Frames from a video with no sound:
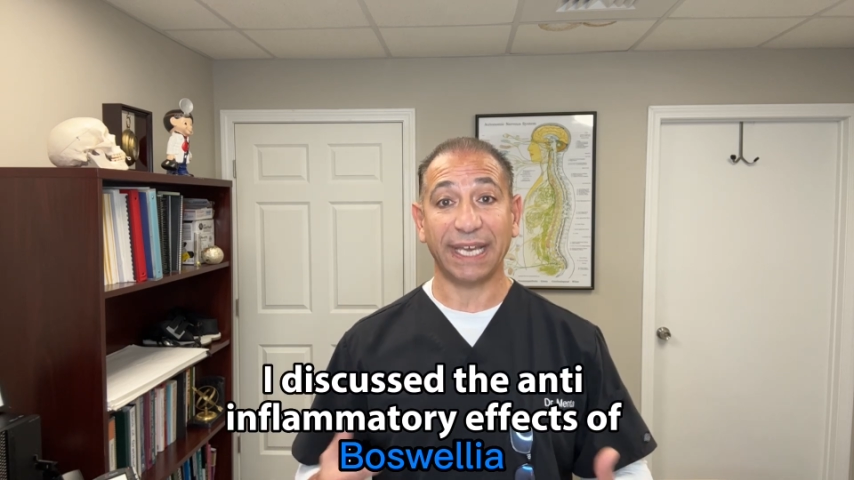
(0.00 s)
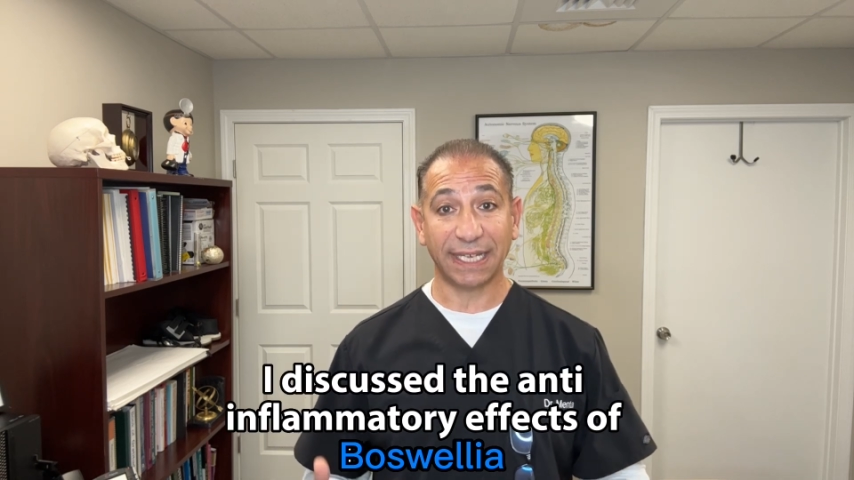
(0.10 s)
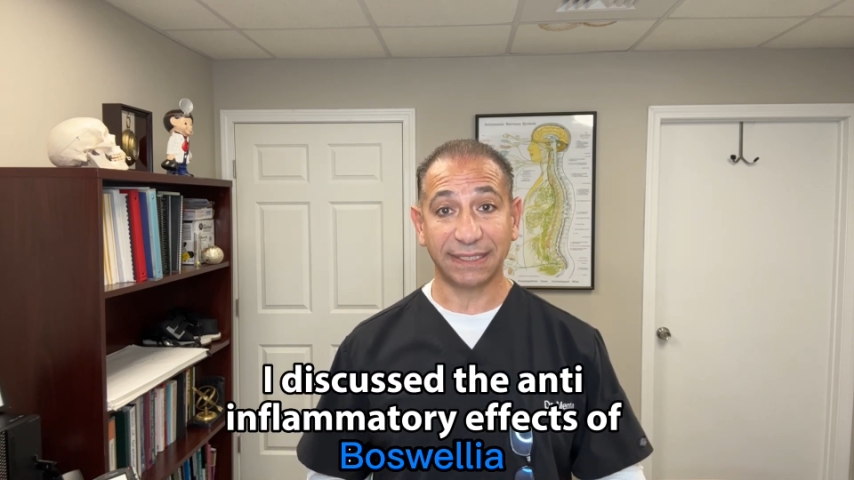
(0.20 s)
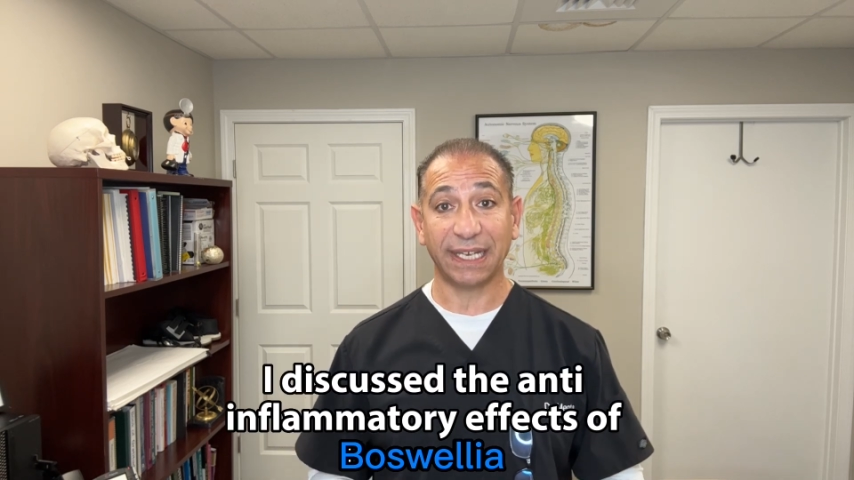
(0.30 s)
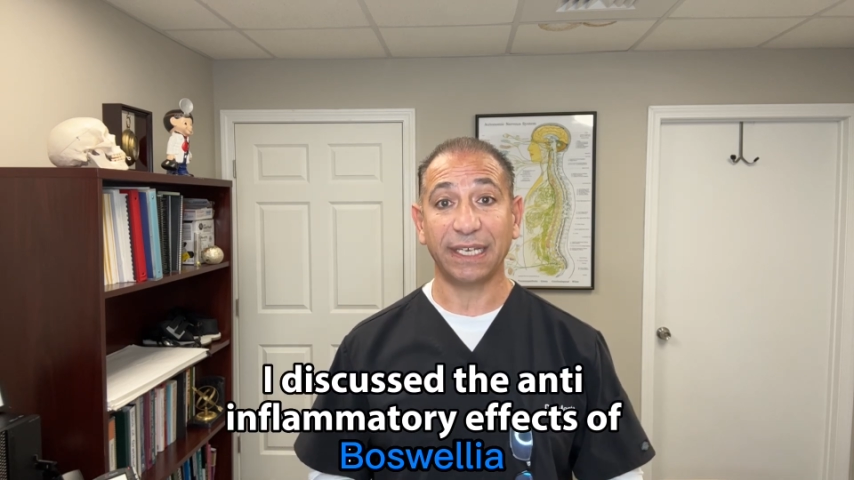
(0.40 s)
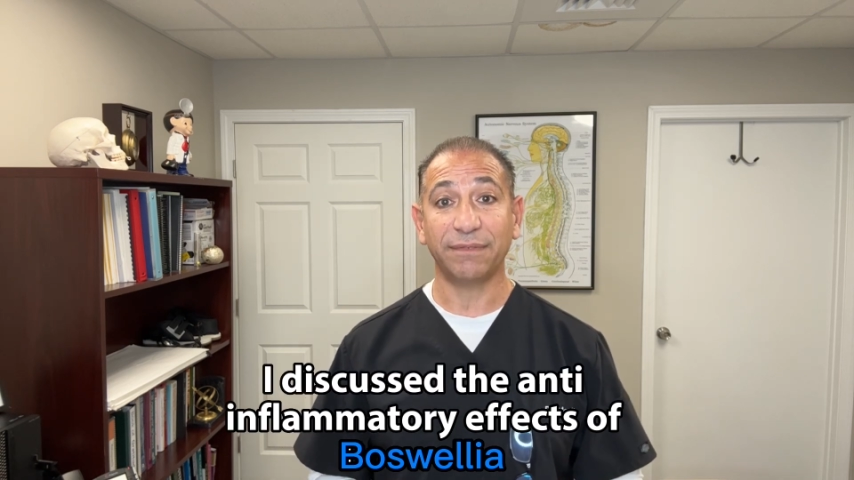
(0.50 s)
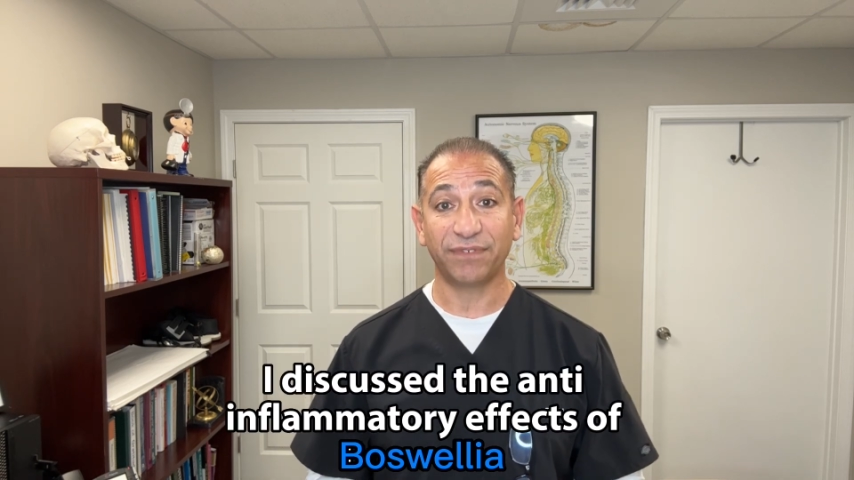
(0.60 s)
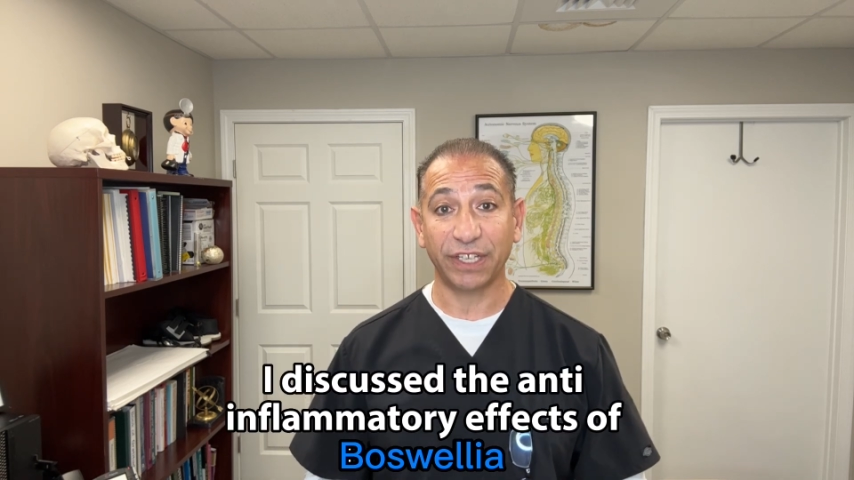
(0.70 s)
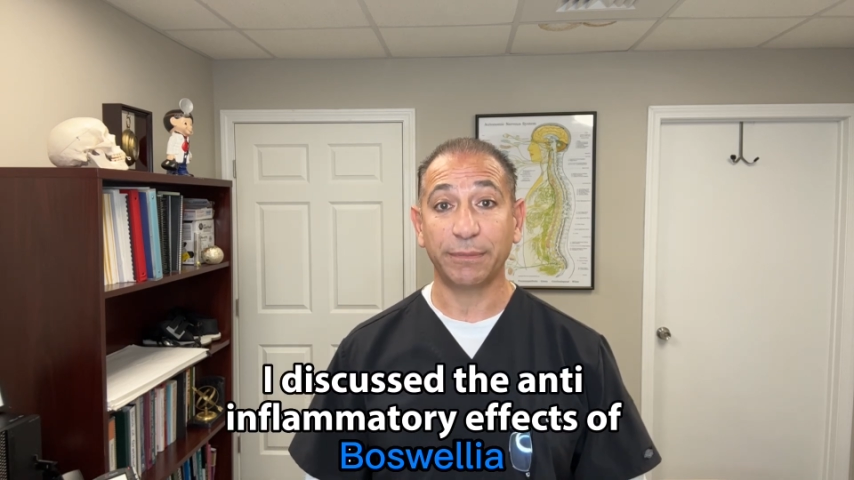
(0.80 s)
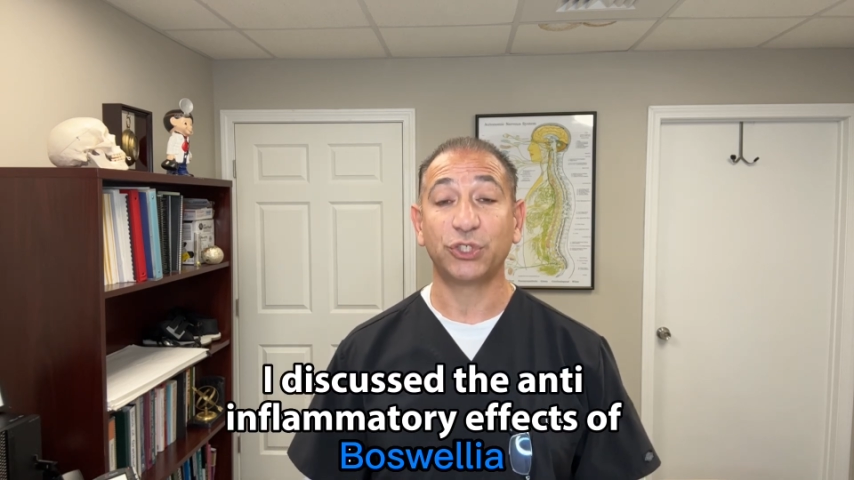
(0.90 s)

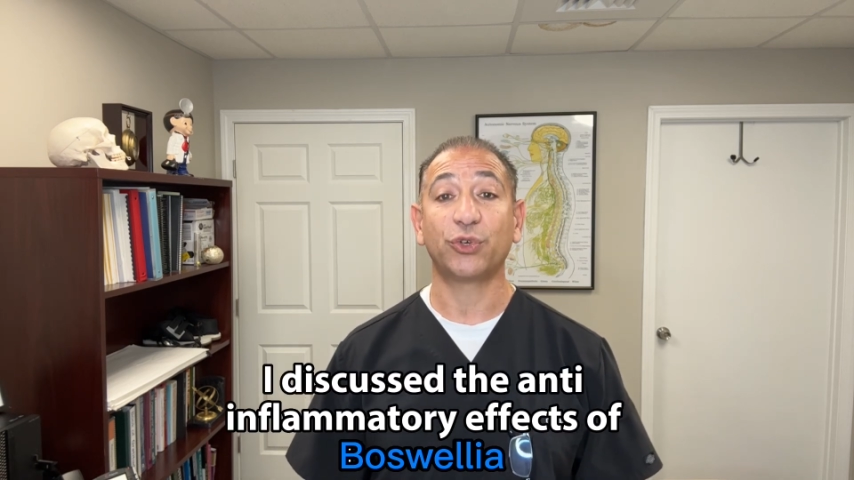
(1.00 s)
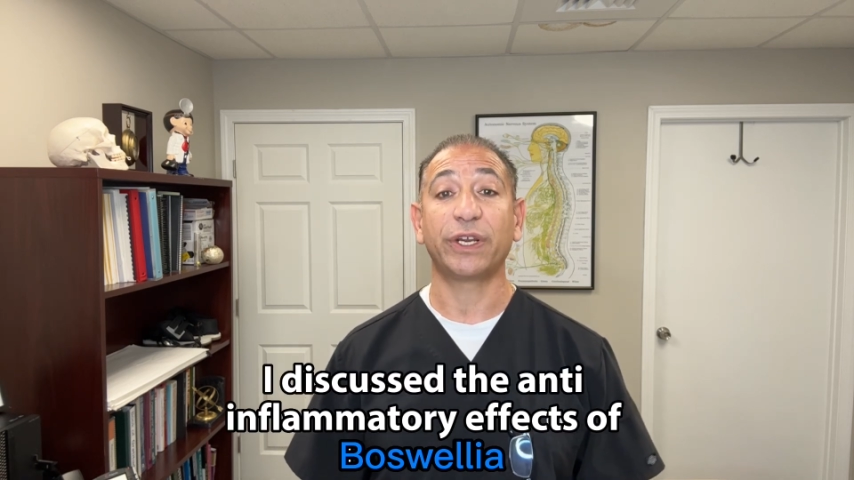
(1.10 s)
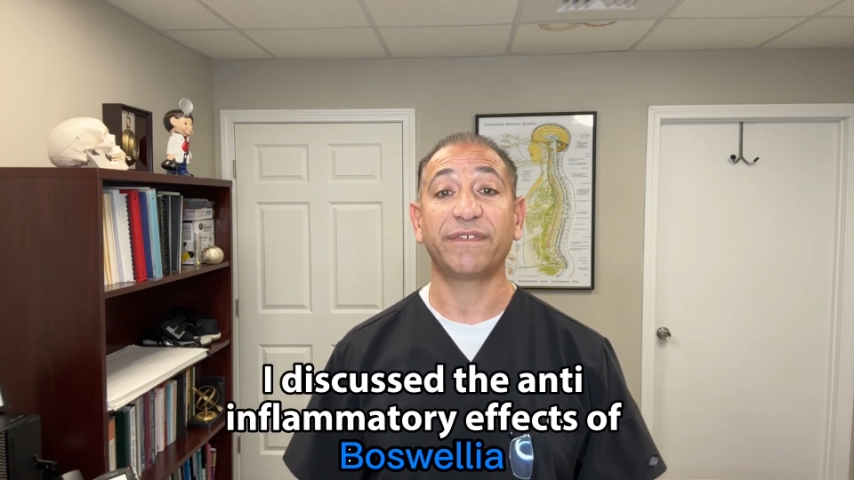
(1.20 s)
anti-inflammatory